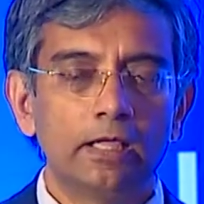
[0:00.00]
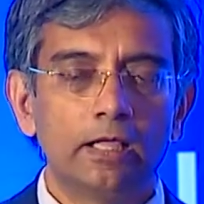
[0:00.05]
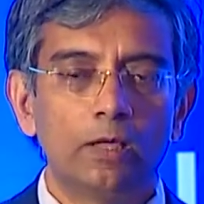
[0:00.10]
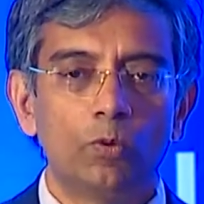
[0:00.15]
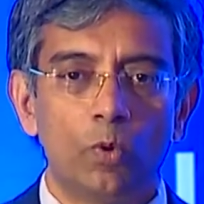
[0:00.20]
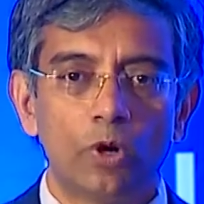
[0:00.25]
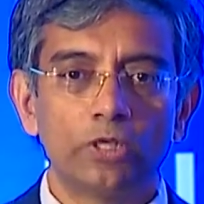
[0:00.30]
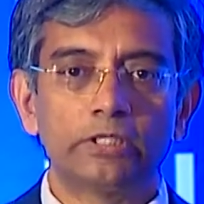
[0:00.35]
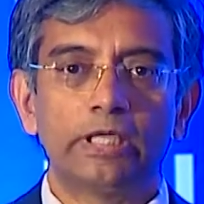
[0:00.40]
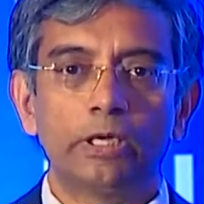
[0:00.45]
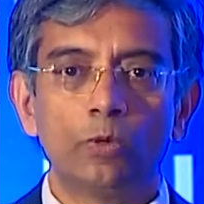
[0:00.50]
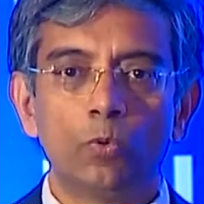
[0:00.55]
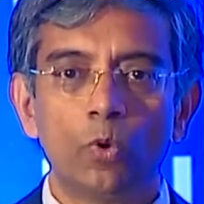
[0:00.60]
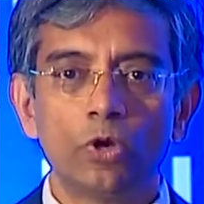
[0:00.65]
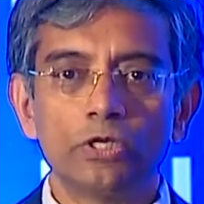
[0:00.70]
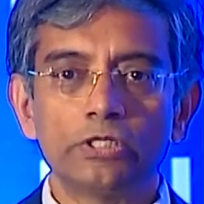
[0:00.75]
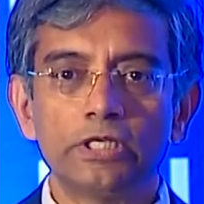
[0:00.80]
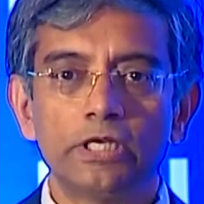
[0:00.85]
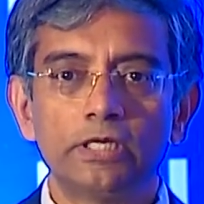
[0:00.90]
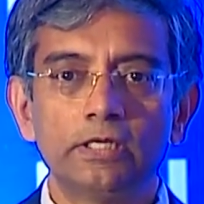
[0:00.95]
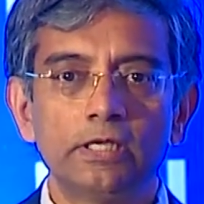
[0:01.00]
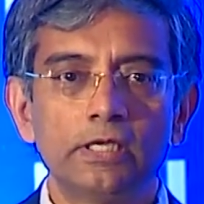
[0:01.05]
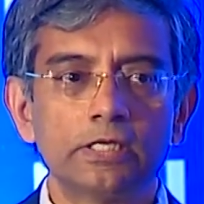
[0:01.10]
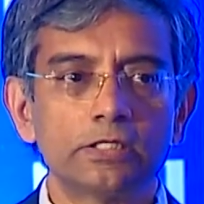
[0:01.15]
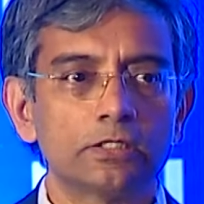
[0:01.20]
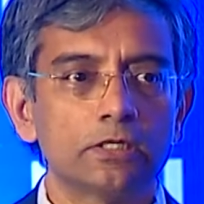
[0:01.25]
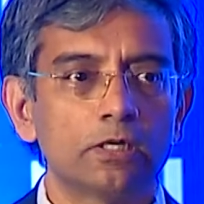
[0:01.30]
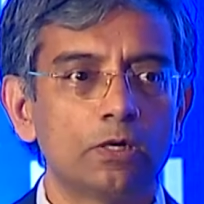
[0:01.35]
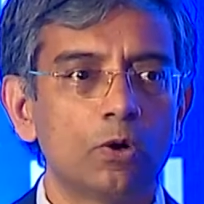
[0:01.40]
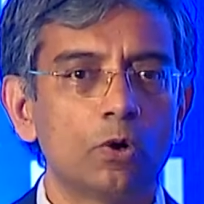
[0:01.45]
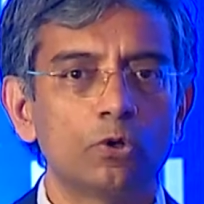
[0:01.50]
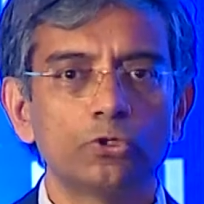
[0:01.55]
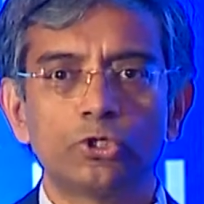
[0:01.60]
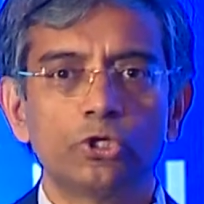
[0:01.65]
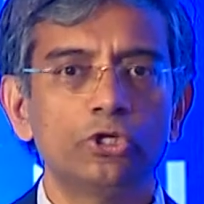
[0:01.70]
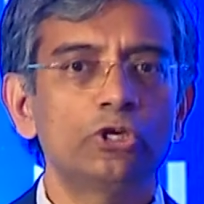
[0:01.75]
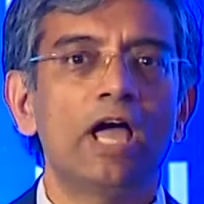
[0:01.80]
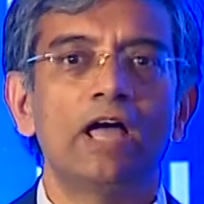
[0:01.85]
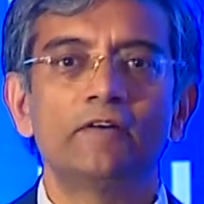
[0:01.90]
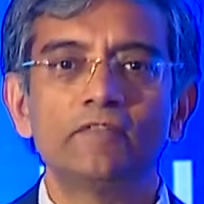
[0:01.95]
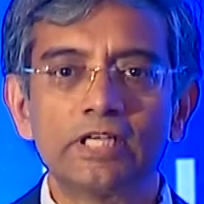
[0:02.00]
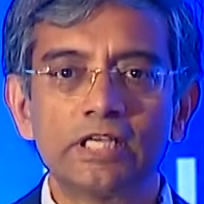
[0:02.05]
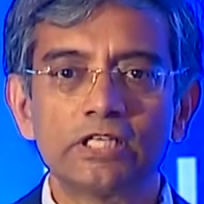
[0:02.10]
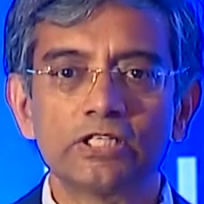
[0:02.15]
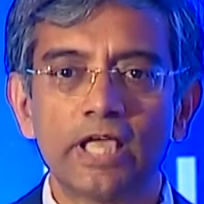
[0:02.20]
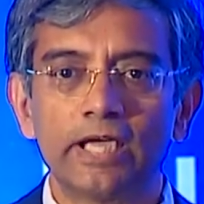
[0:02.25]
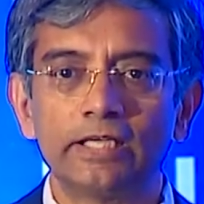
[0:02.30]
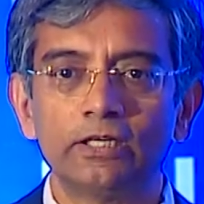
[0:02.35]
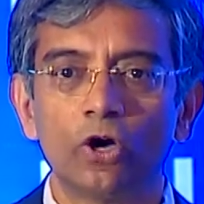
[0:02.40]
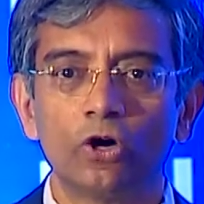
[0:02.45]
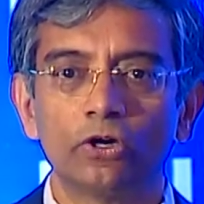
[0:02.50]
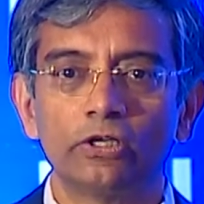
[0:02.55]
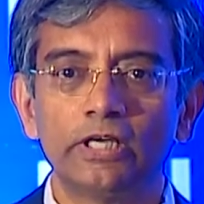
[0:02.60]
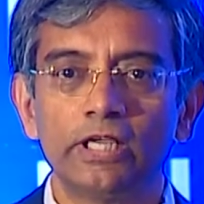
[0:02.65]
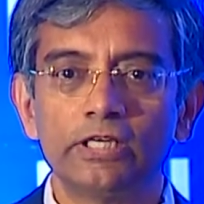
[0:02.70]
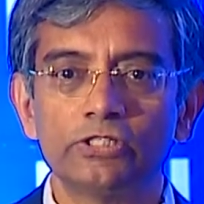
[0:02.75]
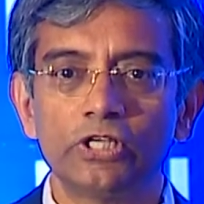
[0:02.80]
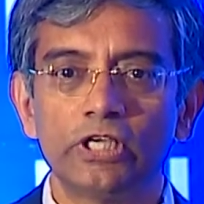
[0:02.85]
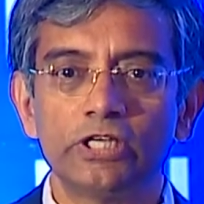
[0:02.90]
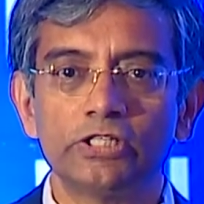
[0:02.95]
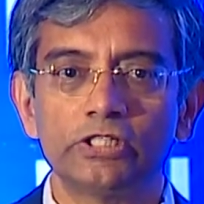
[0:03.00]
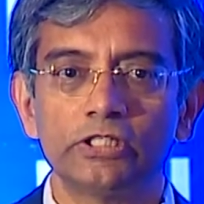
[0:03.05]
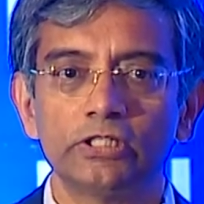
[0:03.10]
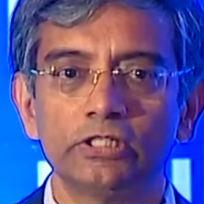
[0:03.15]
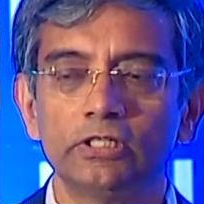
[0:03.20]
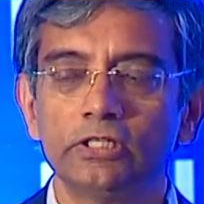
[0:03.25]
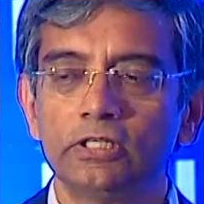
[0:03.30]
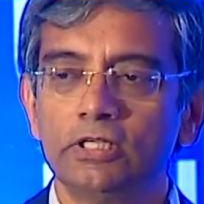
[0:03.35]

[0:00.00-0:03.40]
what they wanted is, do you have a design organization?